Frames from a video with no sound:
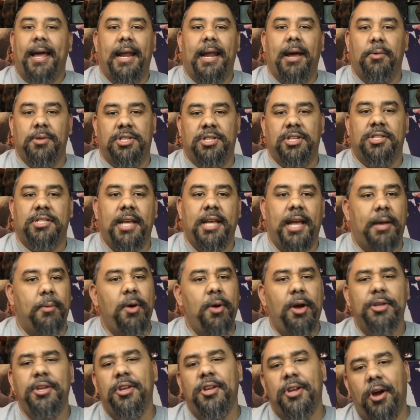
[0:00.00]
And I was just
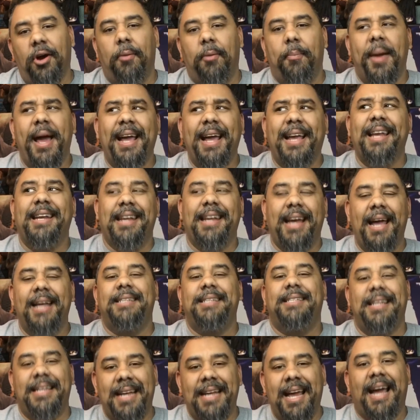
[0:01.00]
saying, well, you know, back in
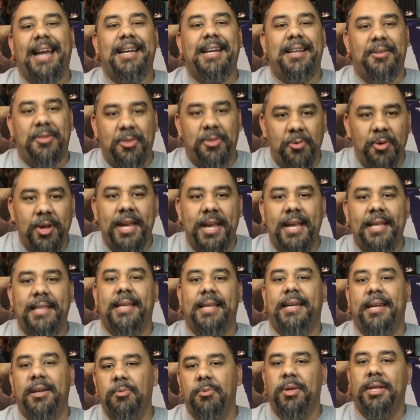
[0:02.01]
1993,
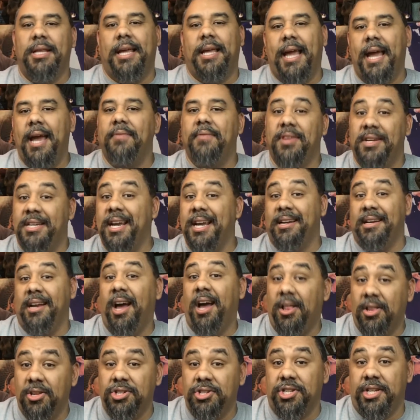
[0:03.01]
they didn't really have the
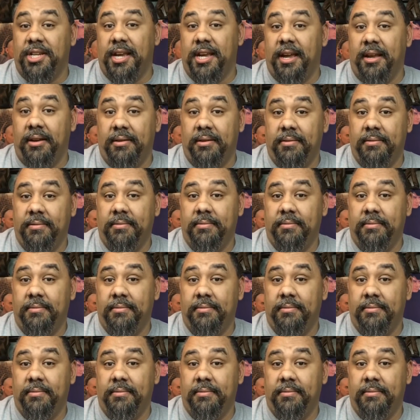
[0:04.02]
technology yet.